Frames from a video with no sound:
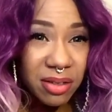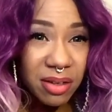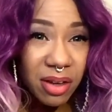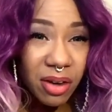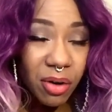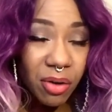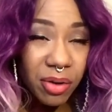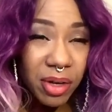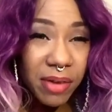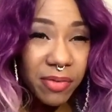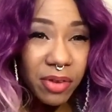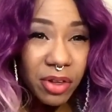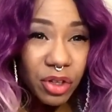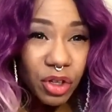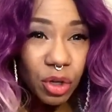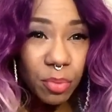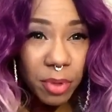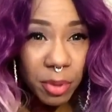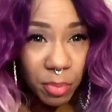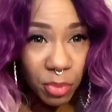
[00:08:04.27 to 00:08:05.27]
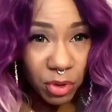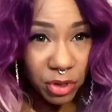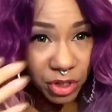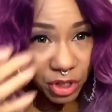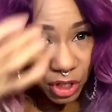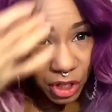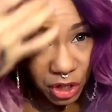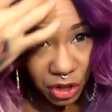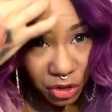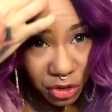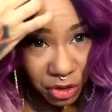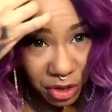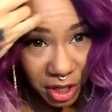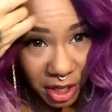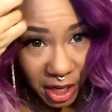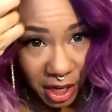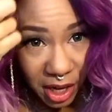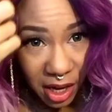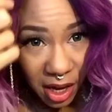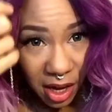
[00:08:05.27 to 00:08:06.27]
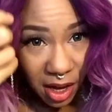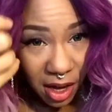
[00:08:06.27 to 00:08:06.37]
you know, give a little bit more security.